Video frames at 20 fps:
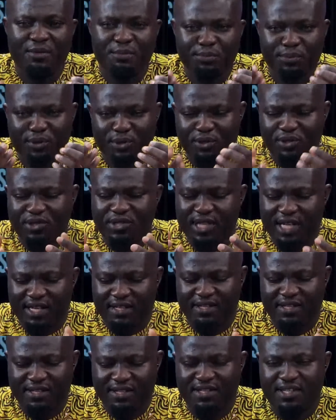pure
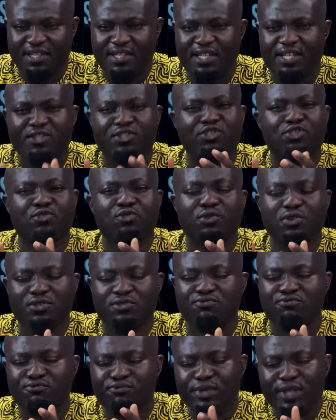statistics and show us
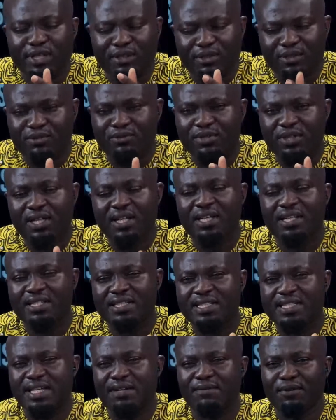real
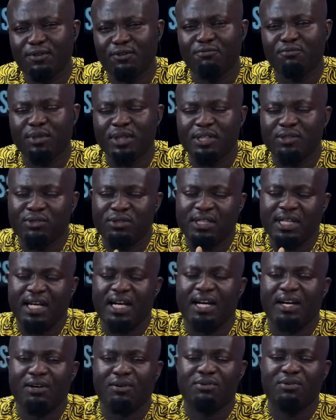development on
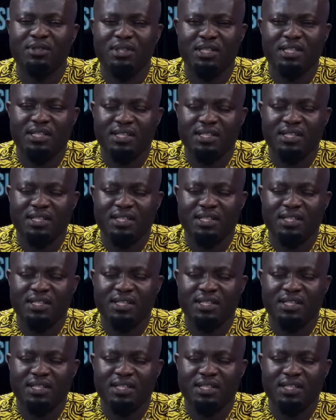how